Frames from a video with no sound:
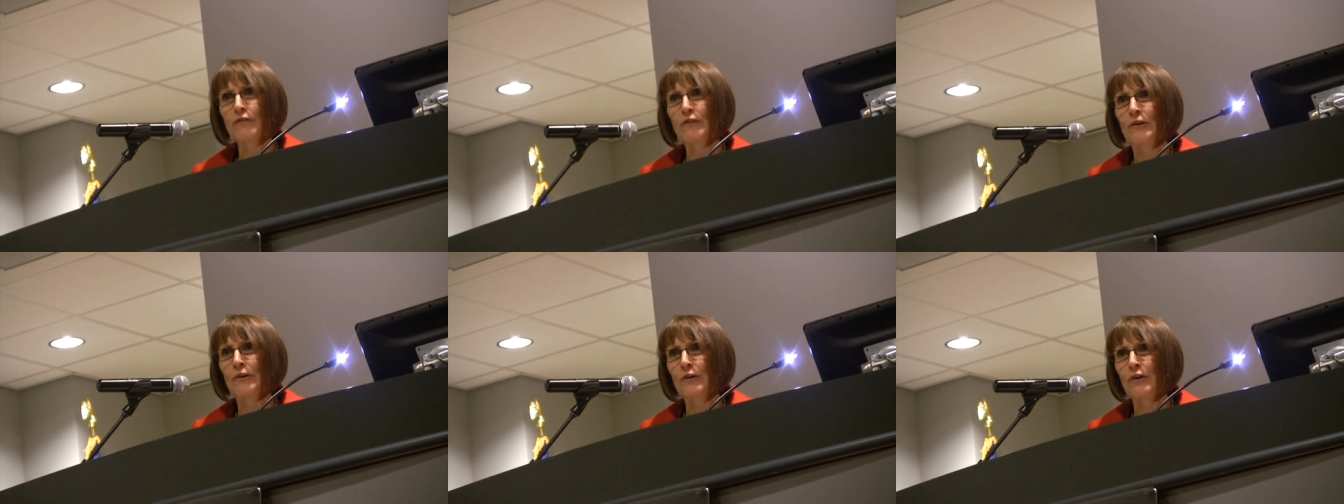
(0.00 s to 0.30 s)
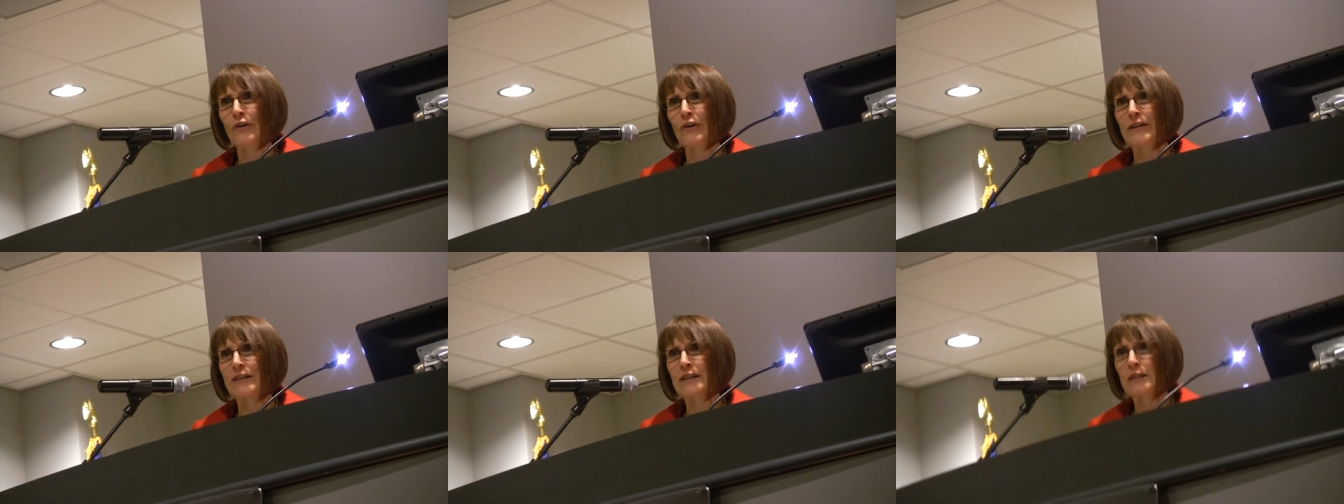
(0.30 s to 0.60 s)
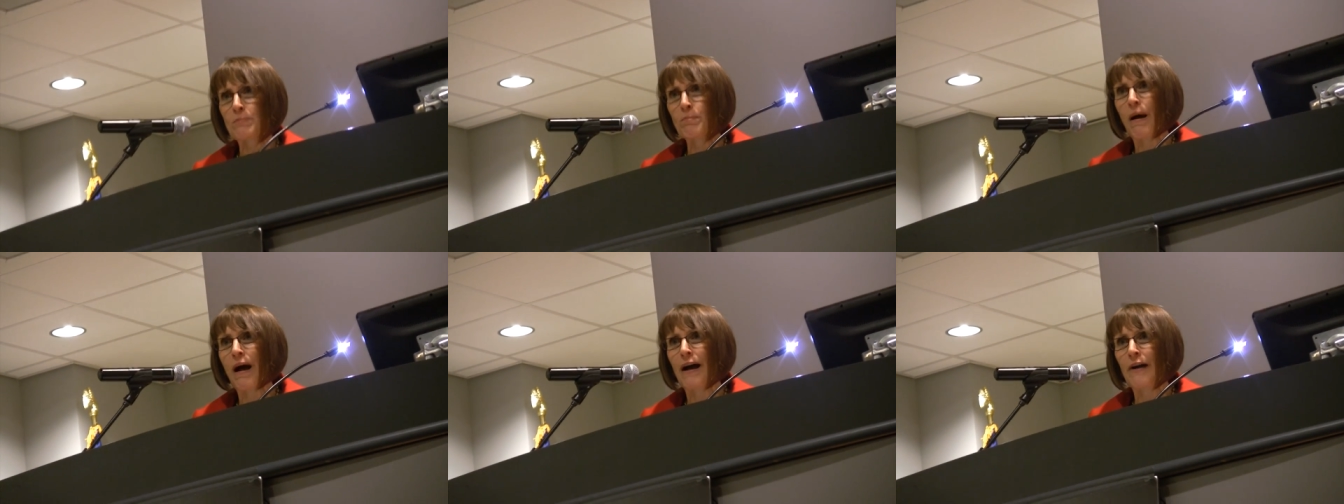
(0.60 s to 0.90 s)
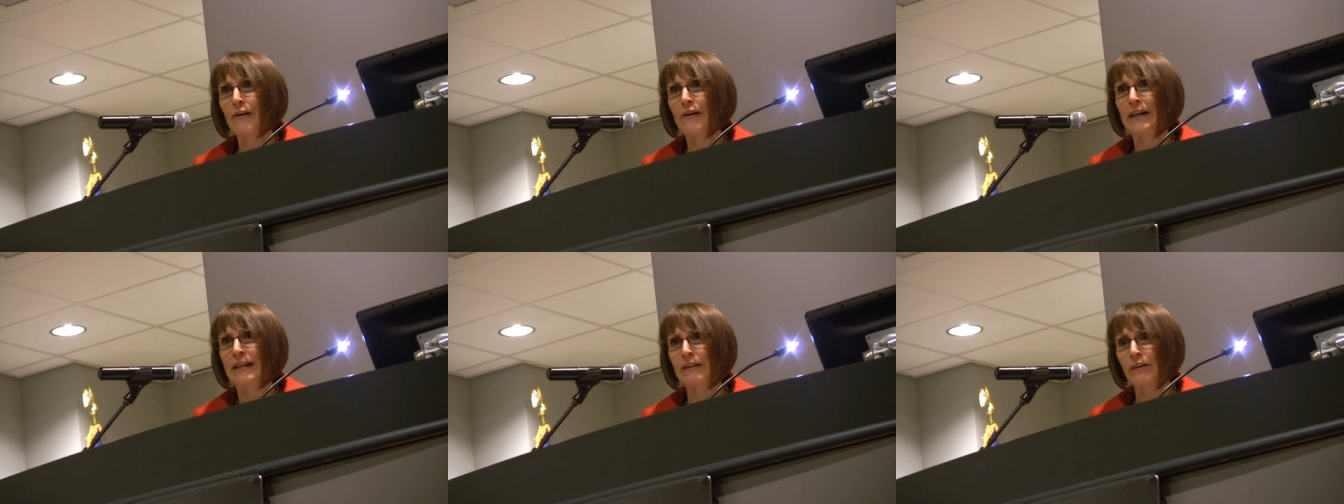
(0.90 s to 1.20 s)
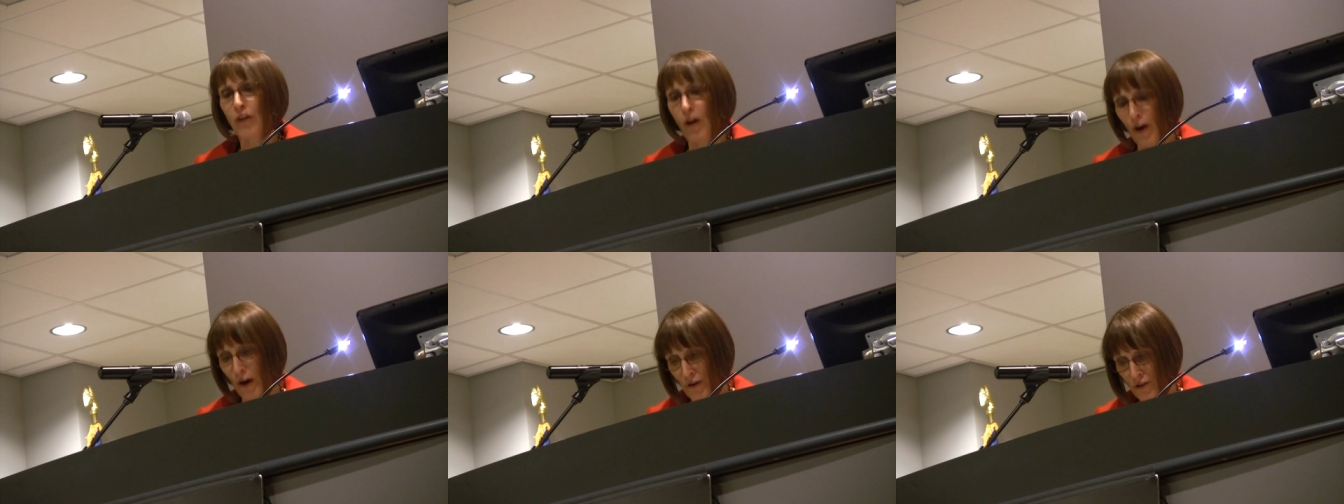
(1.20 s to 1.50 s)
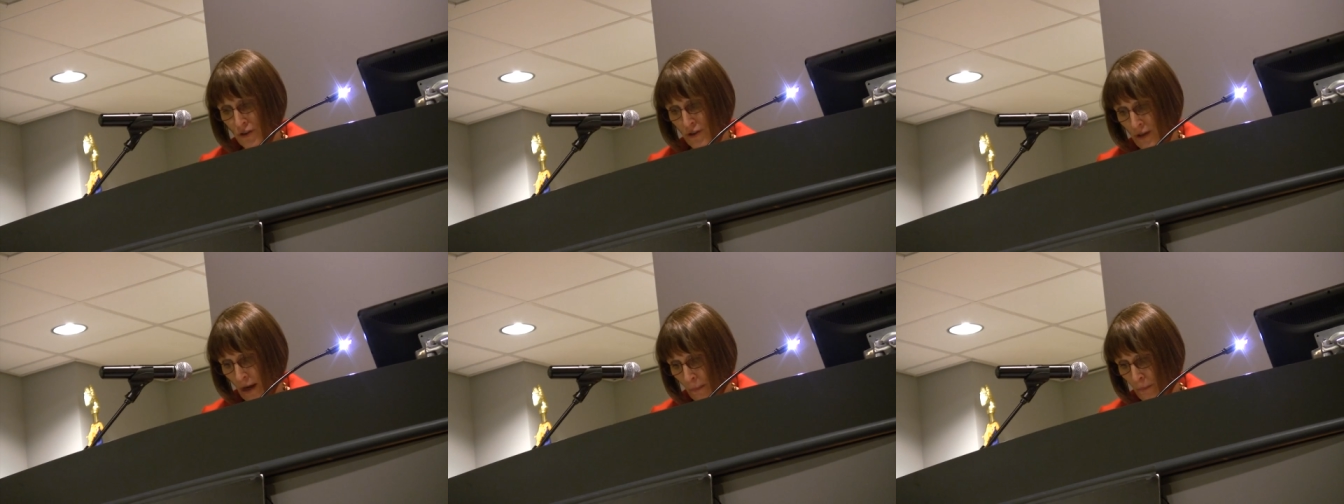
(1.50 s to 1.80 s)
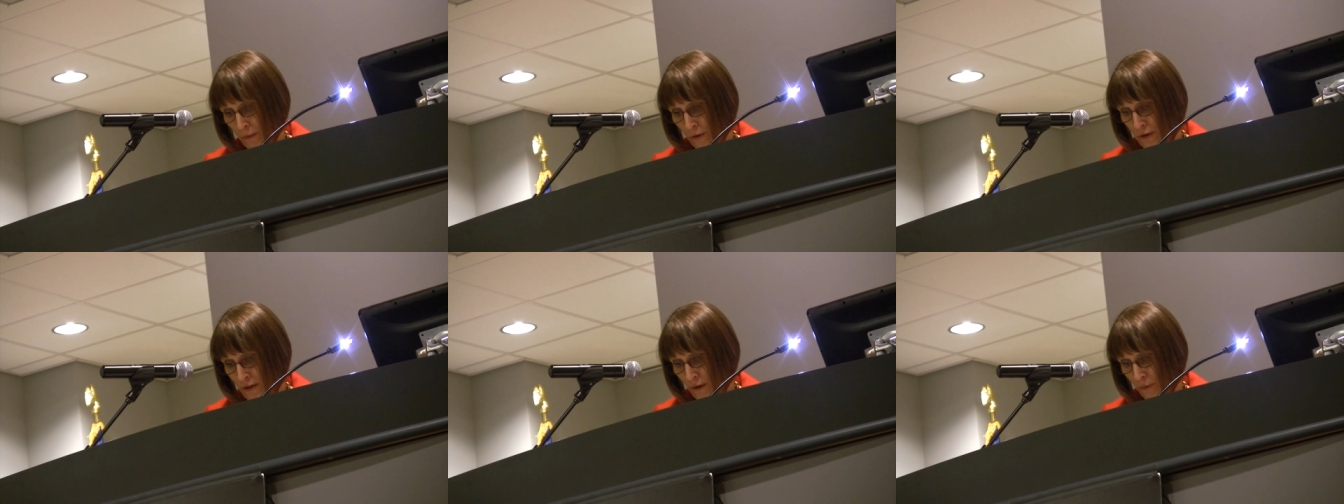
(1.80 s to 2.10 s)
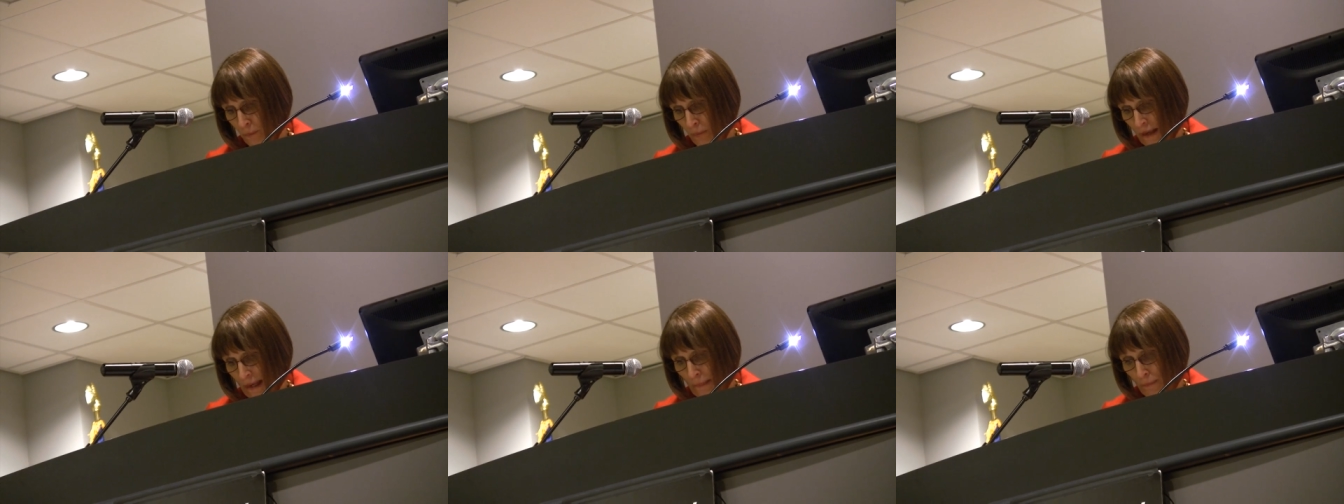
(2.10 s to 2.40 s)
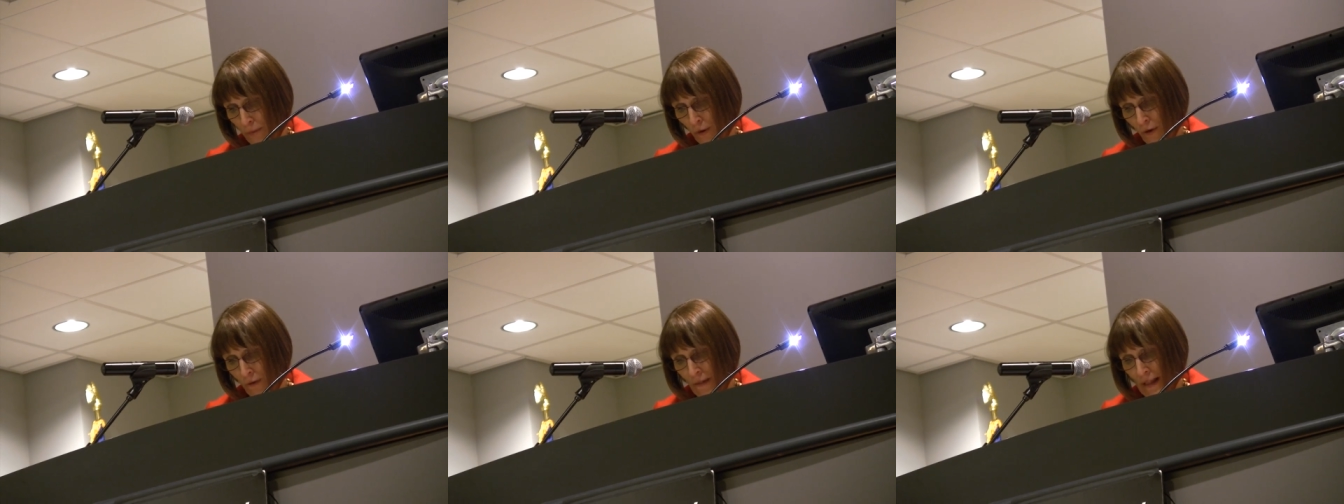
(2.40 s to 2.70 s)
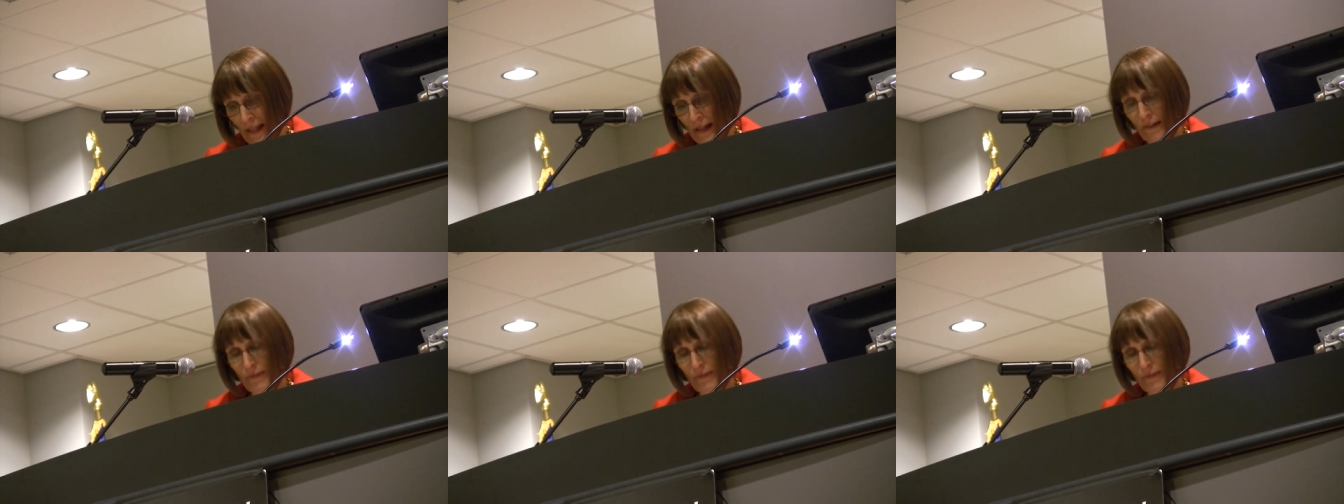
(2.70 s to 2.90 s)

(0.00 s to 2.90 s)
food are inspiring large numbers of people.